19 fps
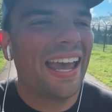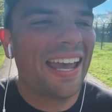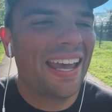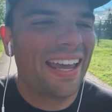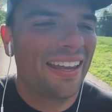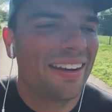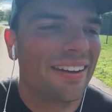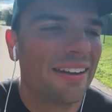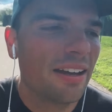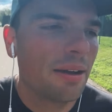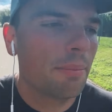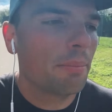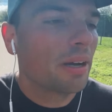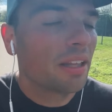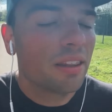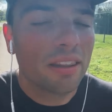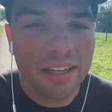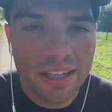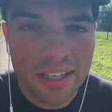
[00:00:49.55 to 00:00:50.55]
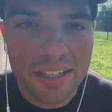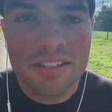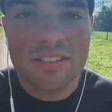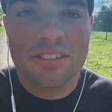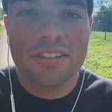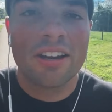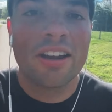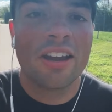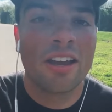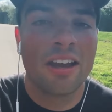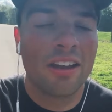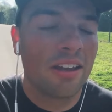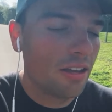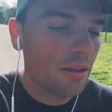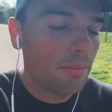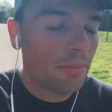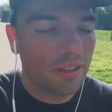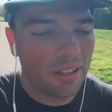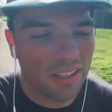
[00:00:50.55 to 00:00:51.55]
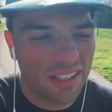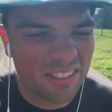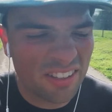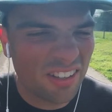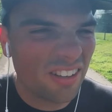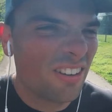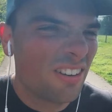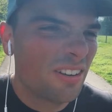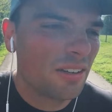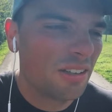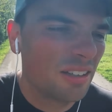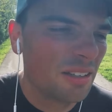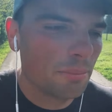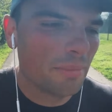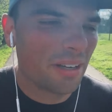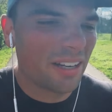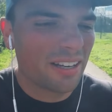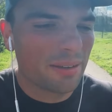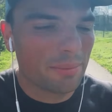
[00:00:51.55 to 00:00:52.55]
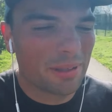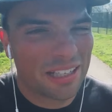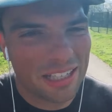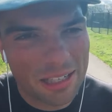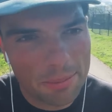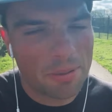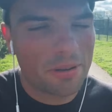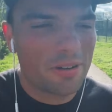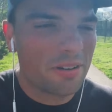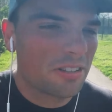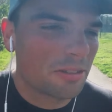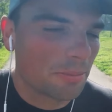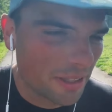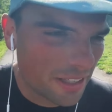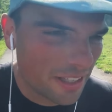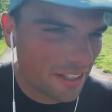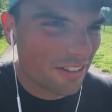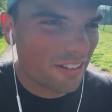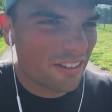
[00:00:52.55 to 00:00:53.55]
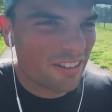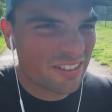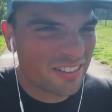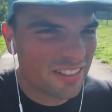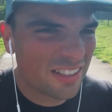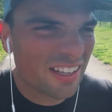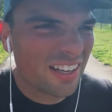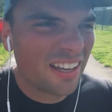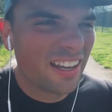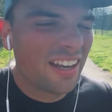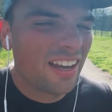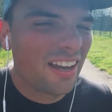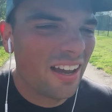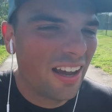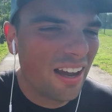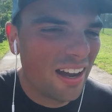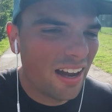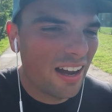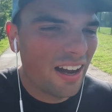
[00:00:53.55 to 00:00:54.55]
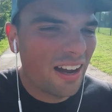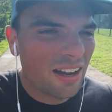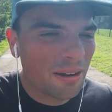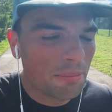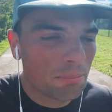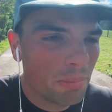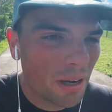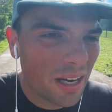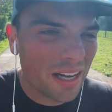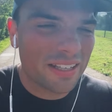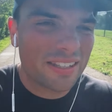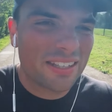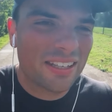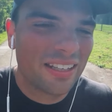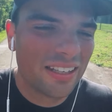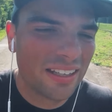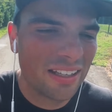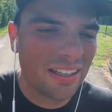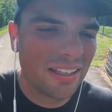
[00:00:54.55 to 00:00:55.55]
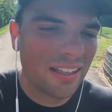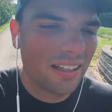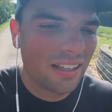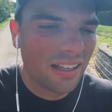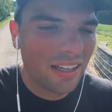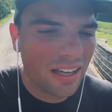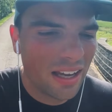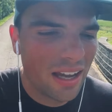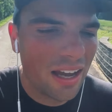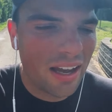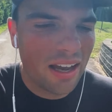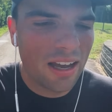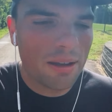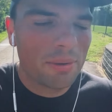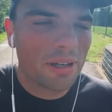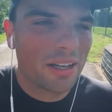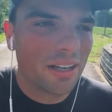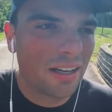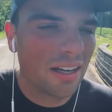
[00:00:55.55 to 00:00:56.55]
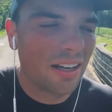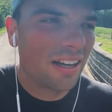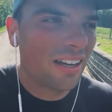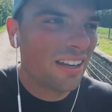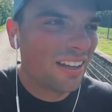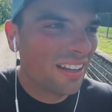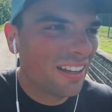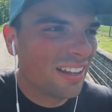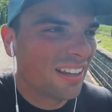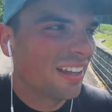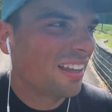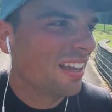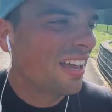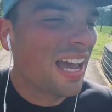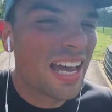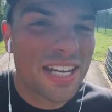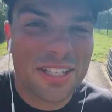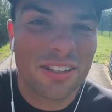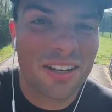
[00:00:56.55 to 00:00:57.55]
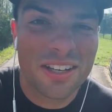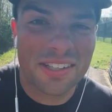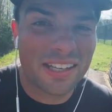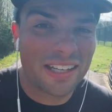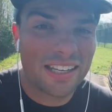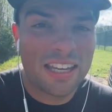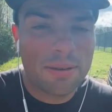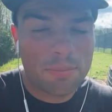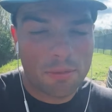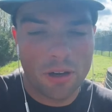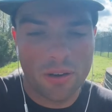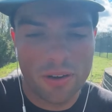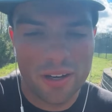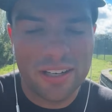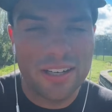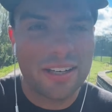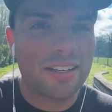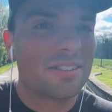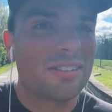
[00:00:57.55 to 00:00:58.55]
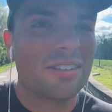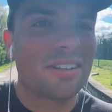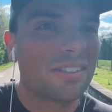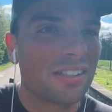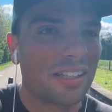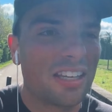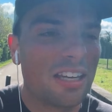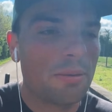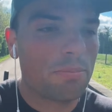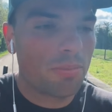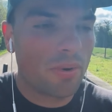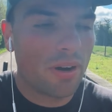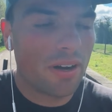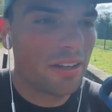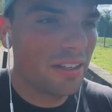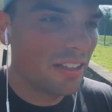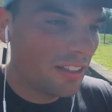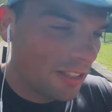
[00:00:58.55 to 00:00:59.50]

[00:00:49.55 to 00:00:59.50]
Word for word: and my legs, my legs hurt, my, my hip hurts, my knee hurts. Um, but I'm, uh, as long as I keep going and as long as I keep running,